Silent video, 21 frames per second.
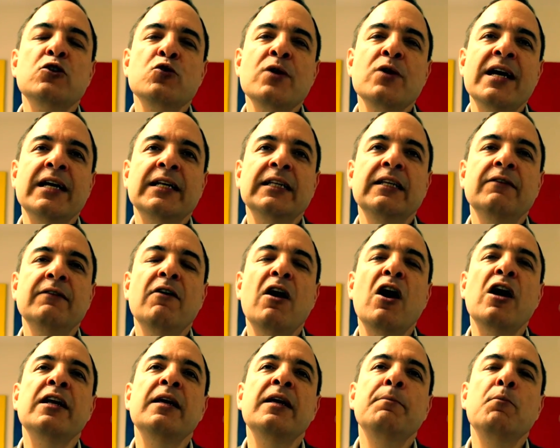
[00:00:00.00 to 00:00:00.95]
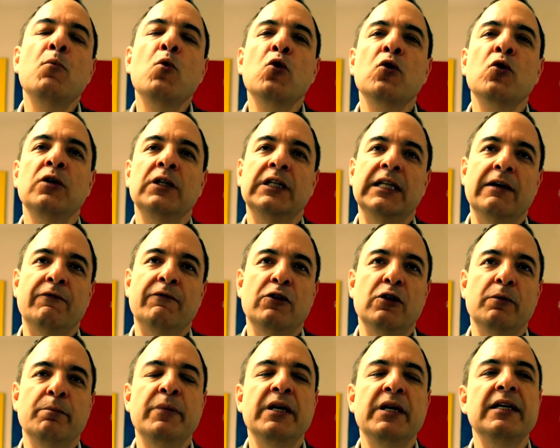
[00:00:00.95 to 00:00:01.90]
attractive on a moral
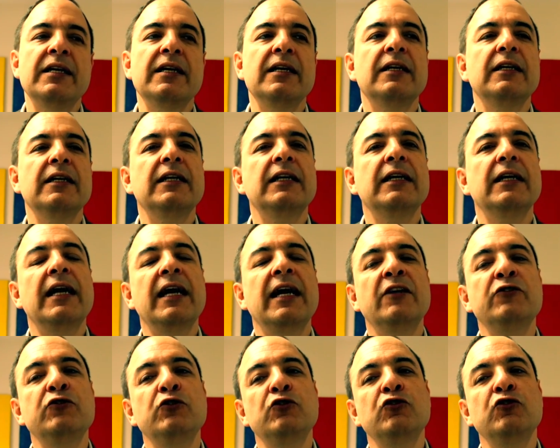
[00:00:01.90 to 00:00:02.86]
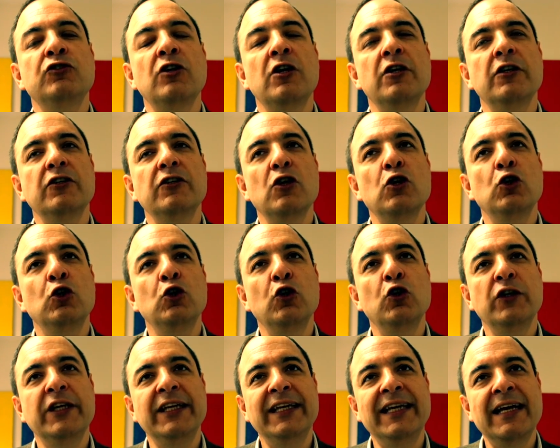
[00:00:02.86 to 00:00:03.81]
level, but as you start
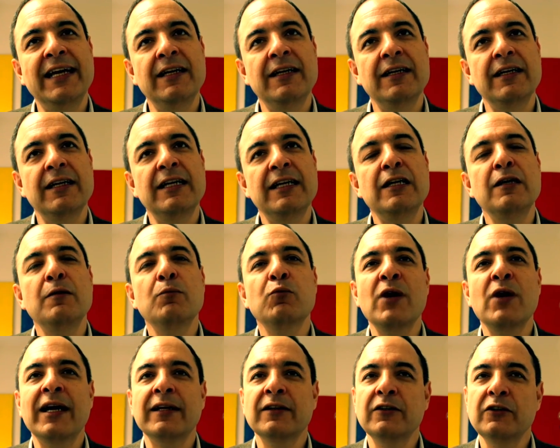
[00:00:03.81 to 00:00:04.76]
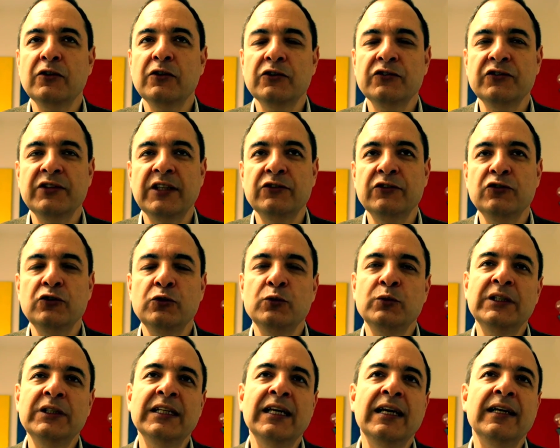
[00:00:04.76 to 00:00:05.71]
looking at it in a practical sense, you
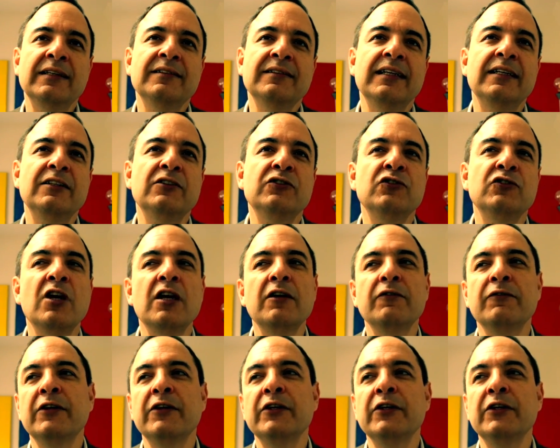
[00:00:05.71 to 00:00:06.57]
realize that it is not